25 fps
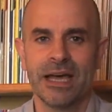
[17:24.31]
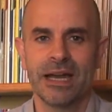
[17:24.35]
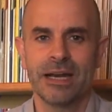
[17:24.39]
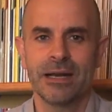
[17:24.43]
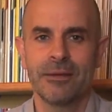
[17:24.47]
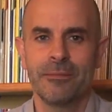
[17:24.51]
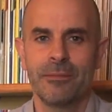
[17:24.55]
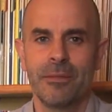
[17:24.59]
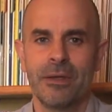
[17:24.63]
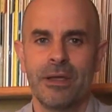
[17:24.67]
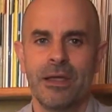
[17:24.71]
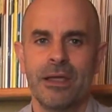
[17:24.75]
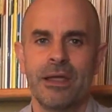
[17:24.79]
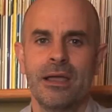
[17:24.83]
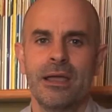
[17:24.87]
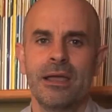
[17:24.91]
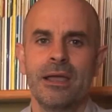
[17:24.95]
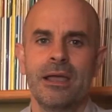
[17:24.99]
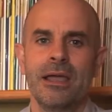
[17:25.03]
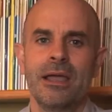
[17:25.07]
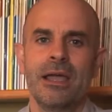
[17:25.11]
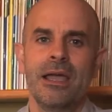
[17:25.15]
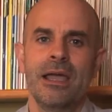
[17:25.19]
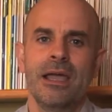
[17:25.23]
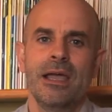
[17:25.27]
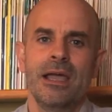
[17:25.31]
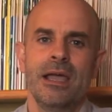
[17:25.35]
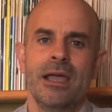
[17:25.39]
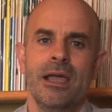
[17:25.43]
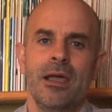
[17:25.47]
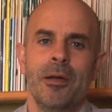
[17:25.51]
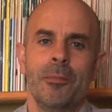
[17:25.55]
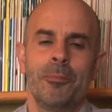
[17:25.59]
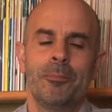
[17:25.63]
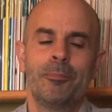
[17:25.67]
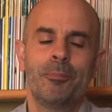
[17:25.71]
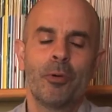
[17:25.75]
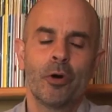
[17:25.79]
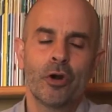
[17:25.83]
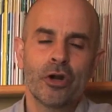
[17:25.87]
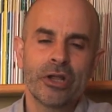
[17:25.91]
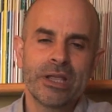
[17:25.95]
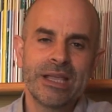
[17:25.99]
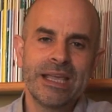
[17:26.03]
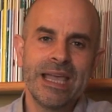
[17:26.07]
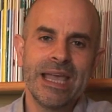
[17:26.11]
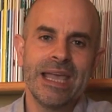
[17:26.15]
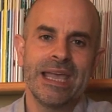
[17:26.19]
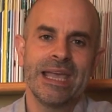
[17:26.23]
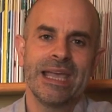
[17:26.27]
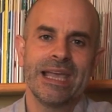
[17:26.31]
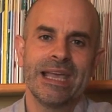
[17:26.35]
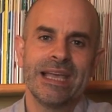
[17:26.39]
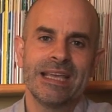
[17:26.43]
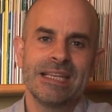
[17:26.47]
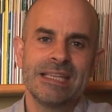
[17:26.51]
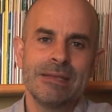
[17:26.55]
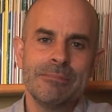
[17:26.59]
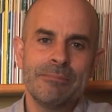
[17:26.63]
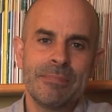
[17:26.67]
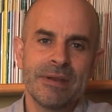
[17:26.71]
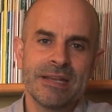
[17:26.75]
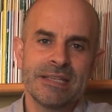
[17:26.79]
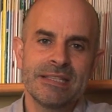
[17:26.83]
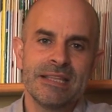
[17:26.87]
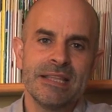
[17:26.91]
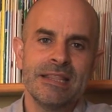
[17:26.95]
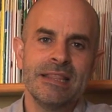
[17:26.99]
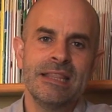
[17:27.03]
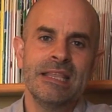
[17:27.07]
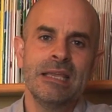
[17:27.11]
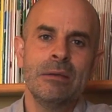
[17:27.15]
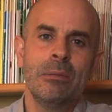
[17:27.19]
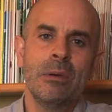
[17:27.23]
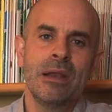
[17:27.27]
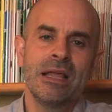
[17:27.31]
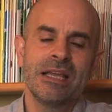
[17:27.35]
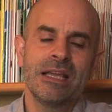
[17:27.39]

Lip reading: and the second one is a method using small cards.